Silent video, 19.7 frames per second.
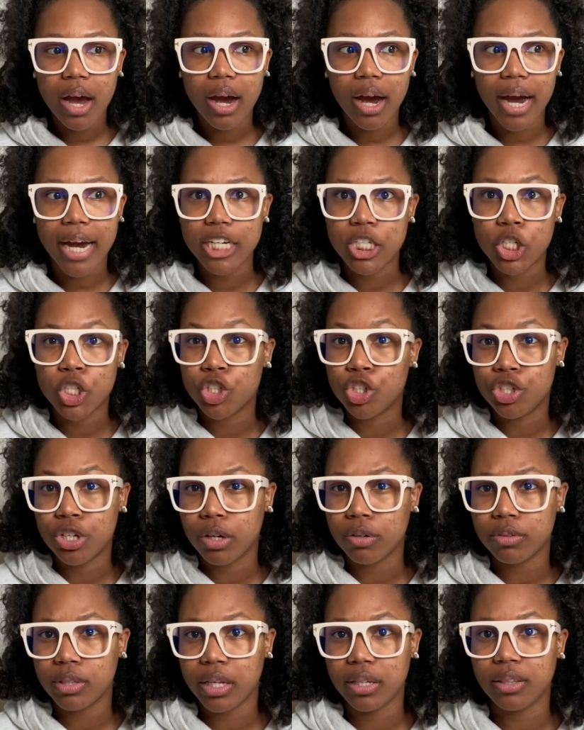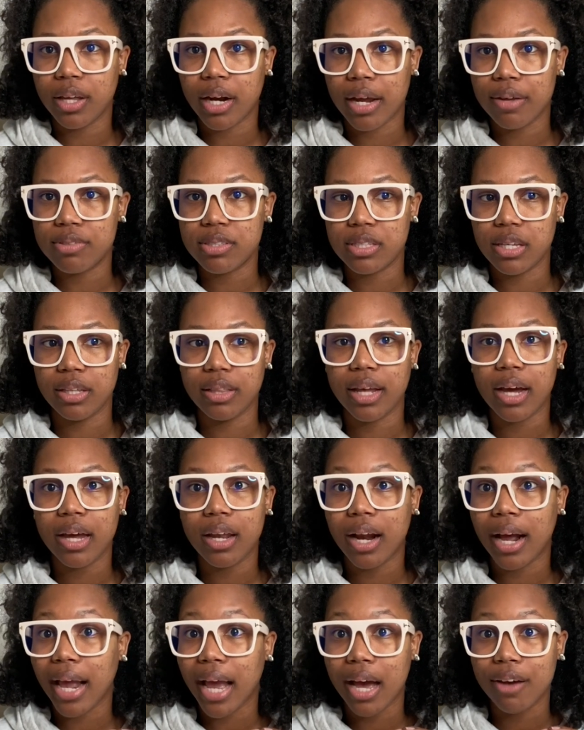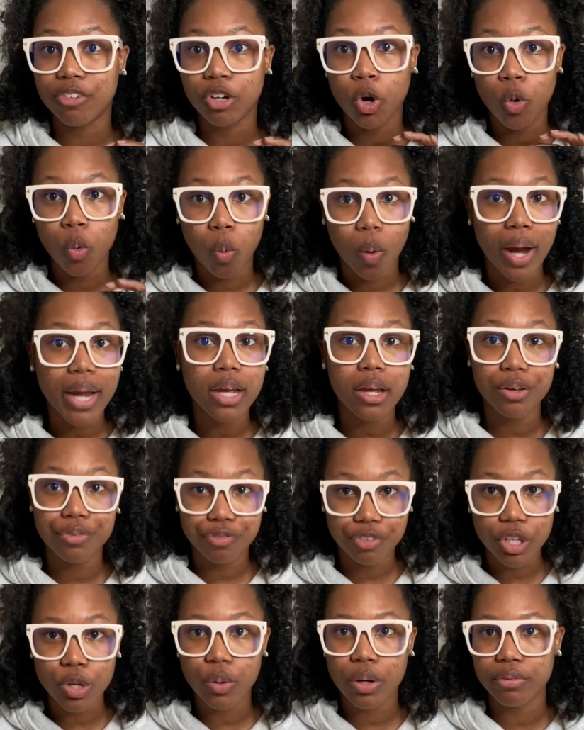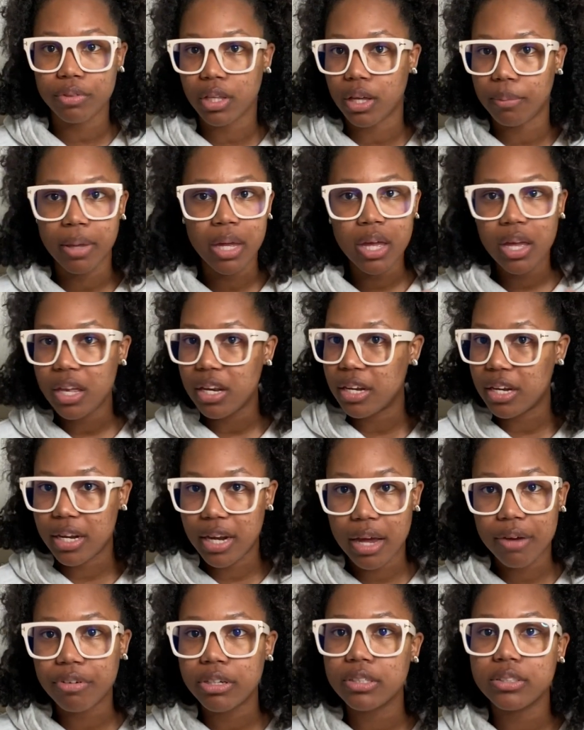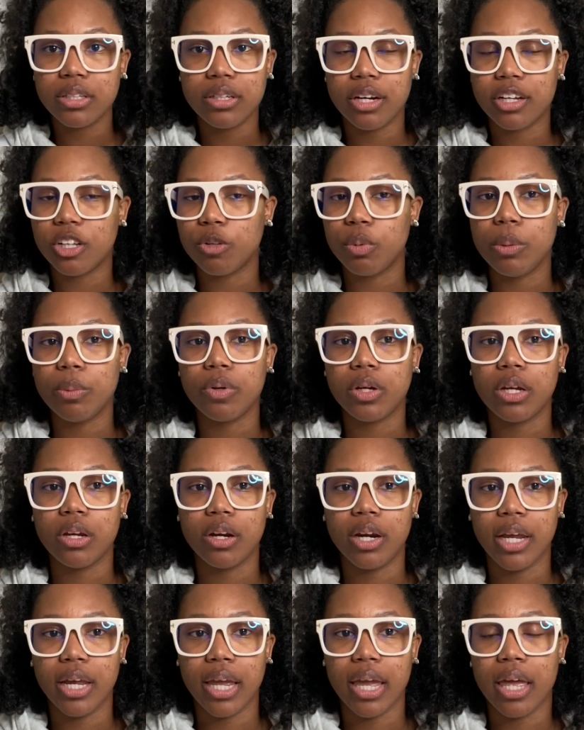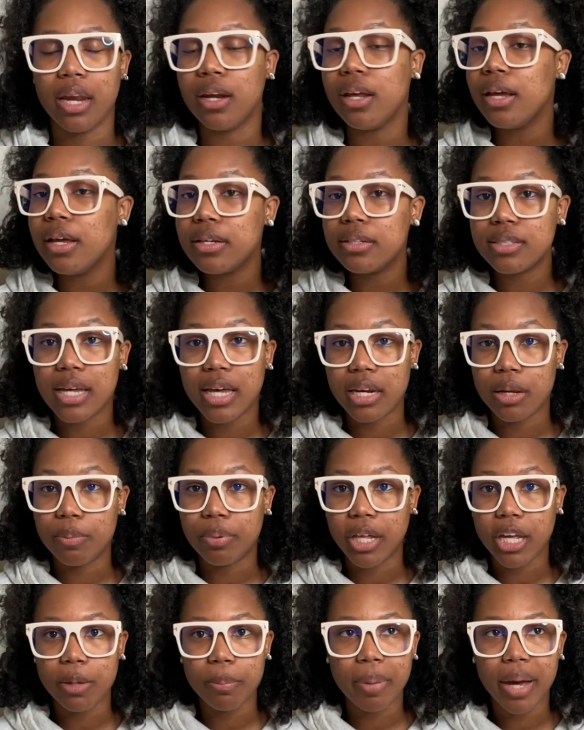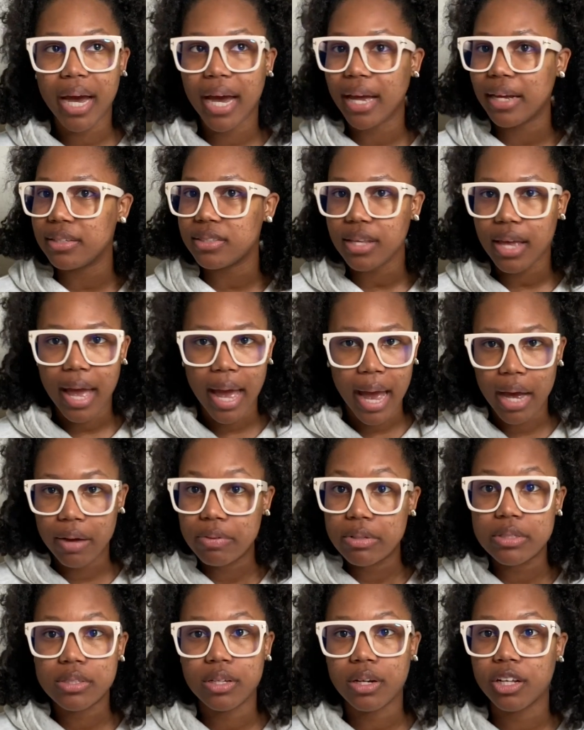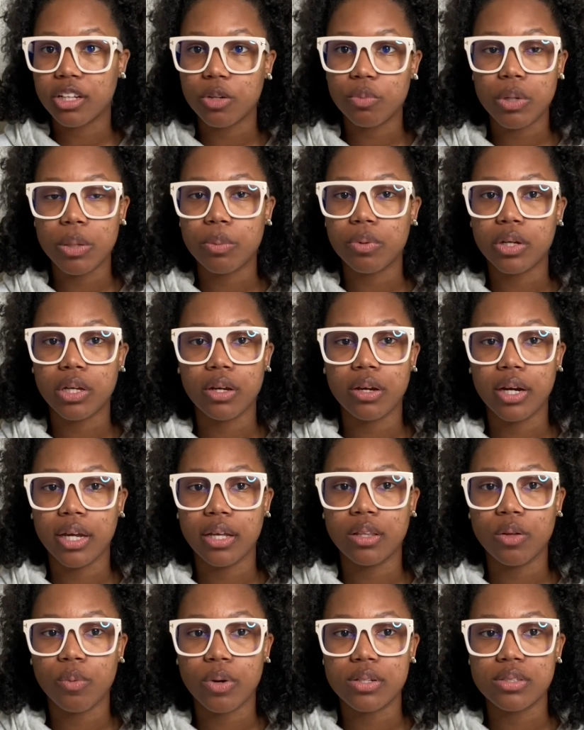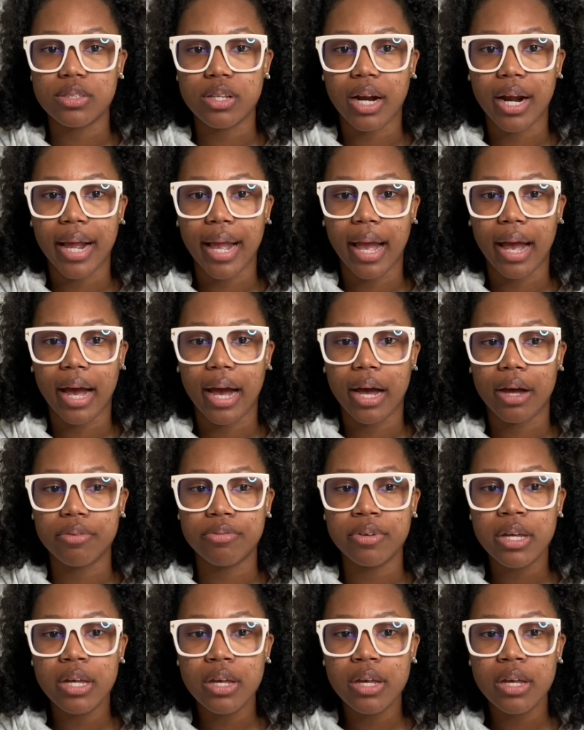I just don't think that I've seen that. And I have quite a few of them. Never seen other people carrying it. Teddy Blake bags, haven't seen other people carrying the ones that I have.